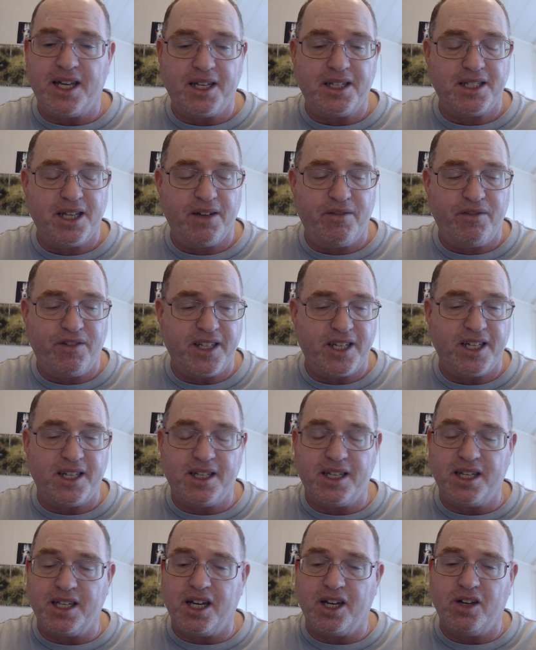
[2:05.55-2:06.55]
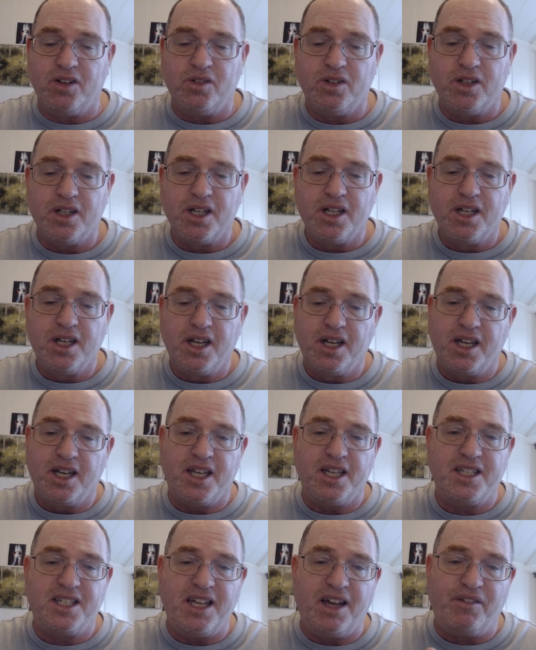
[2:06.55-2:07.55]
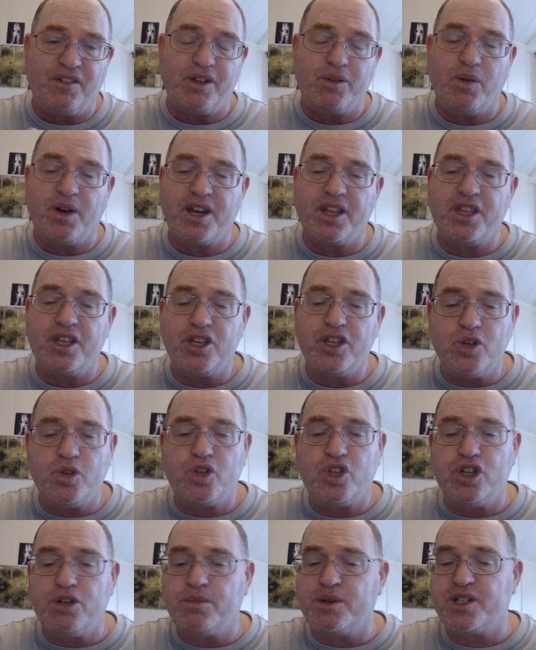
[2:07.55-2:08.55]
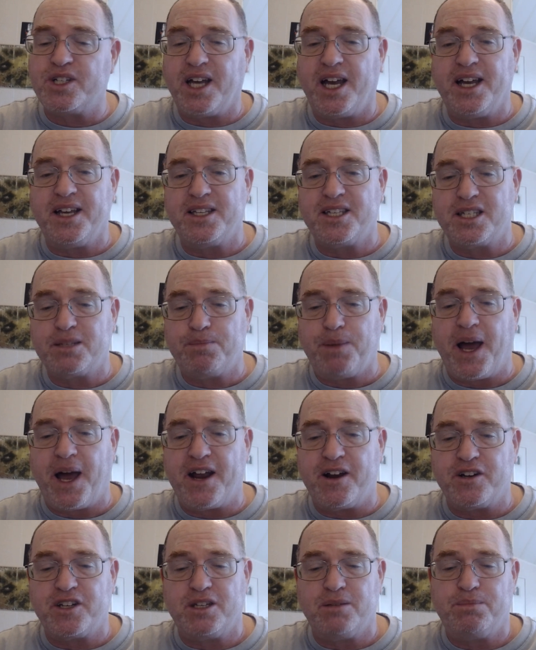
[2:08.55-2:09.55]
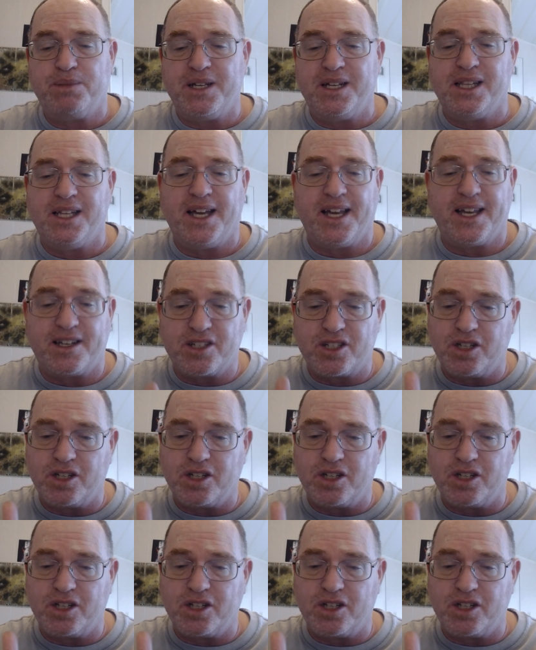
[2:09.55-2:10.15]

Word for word: I definitely, you know, he's definitely one of the YouTubers I aspire to be like.